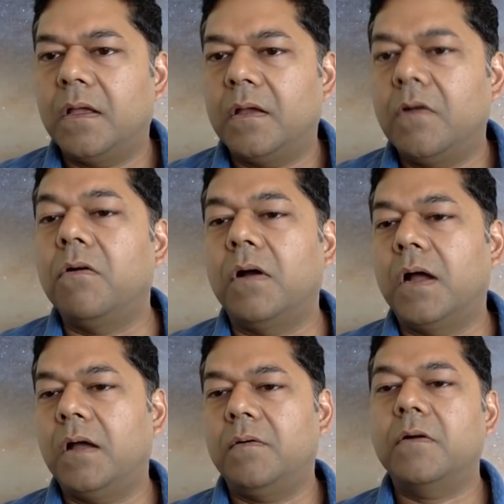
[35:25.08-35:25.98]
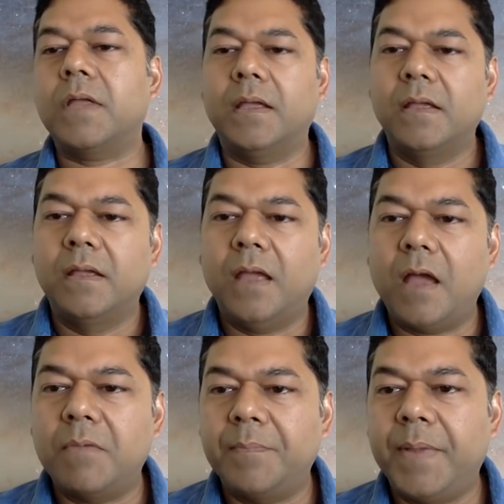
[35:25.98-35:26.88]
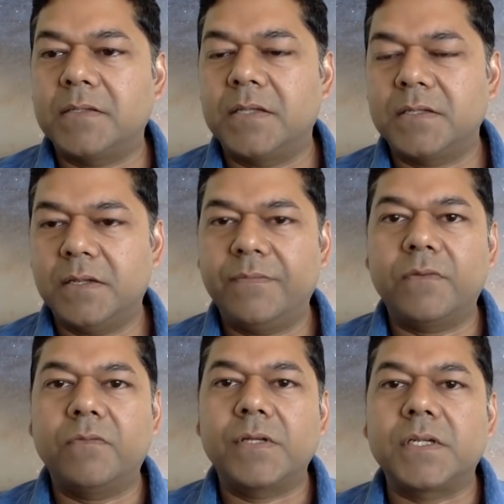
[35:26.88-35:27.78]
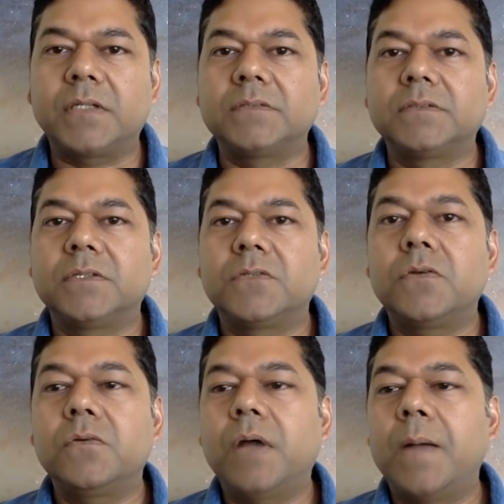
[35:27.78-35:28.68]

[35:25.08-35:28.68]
Oh, okay. How about pets? That's a different question. So